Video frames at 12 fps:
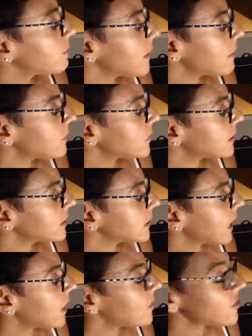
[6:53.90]
memories,
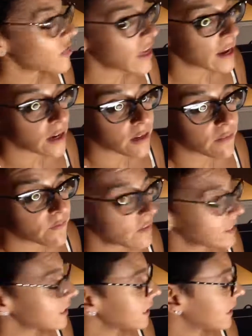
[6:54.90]
and their
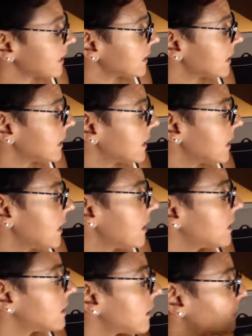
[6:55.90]
feelings.
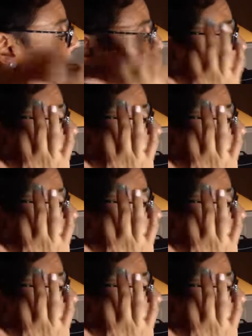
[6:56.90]
Some of the